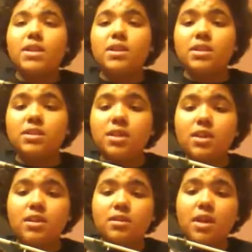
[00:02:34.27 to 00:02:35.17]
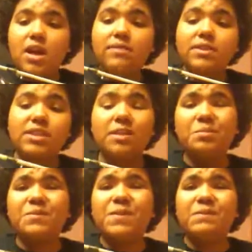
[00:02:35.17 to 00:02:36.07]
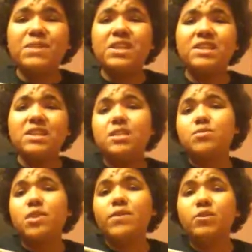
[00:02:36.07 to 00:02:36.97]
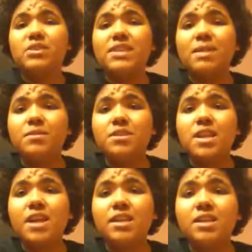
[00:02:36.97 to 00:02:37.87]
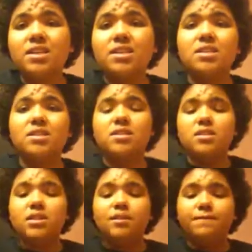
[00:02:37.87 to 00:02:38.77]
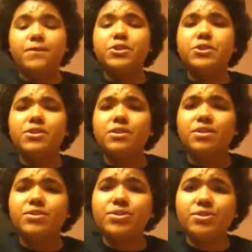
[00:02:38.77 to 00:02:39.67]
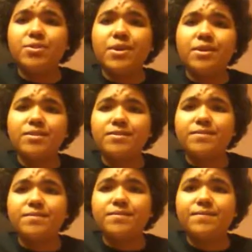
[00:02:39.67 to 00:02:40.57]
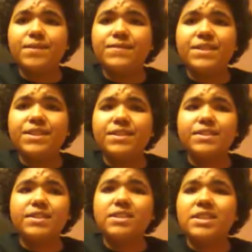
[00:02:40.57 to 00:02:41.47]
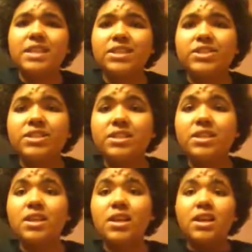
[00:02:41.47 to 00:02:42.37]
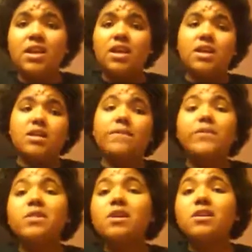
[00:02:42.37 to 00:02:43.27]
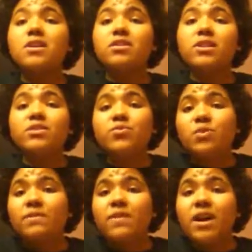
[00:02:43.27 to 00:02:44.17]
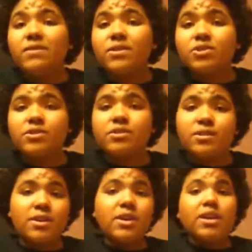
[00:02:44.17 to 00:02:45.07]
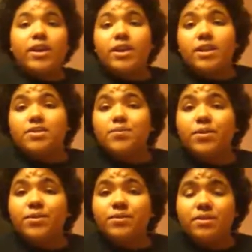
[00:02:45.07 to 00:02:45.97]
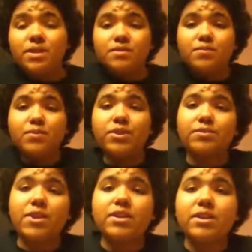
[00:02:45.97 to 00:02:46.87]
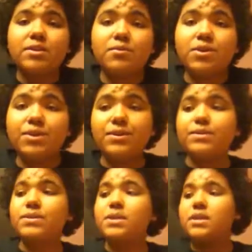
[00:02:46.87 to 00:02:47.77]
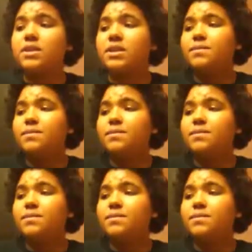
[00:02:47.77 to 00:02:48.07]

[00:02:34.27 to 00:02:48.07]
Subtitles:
that's I have this set up with 15 because whenever you're going salmon snagging, the fish are usually around 15, 16 inches. And if you're lucky, you get a 25-incher. And that's pretty rare to get one of those. And